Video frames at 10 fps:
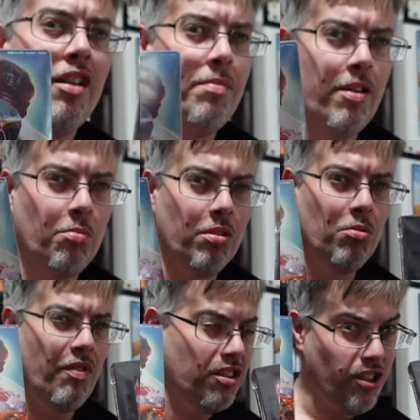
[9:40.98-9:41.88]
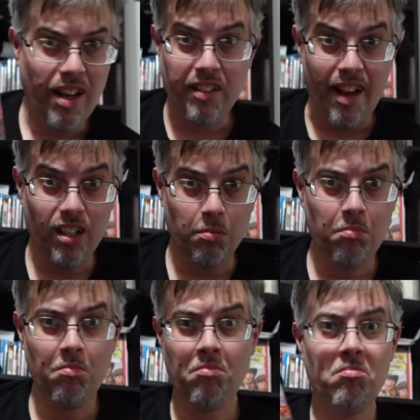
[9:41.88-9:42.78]
Expendables movies? Do you guys like
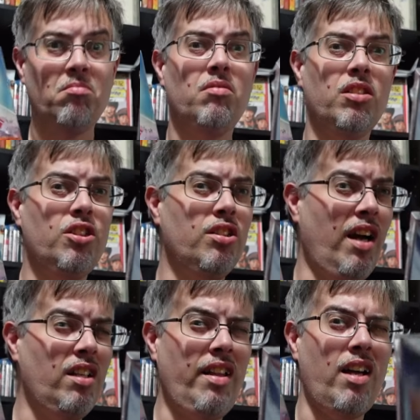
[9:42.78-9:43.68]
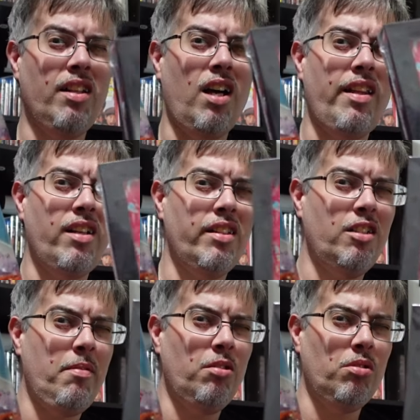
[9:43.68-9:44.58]
them? Did you not, not, not like the
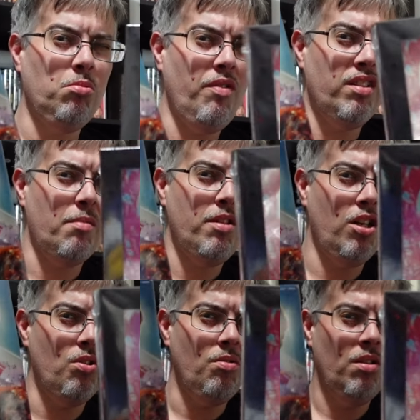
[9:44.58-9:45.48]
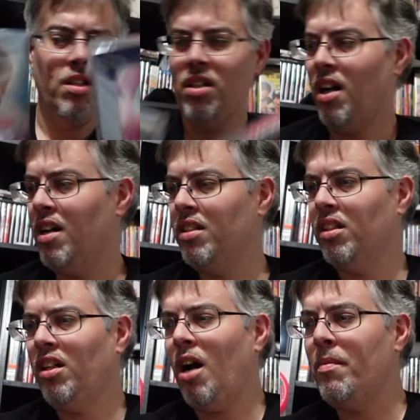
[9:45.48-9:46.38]
Expendables movies? Let me know uh, in
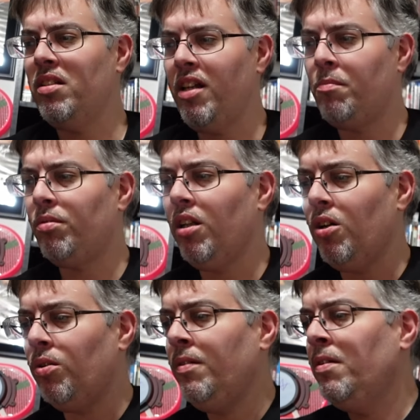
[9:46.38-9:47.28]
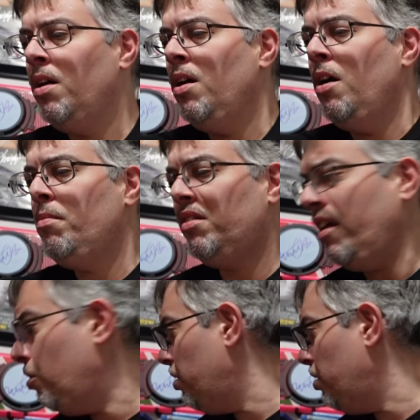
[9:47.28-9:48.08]
the comments down below. But thank you,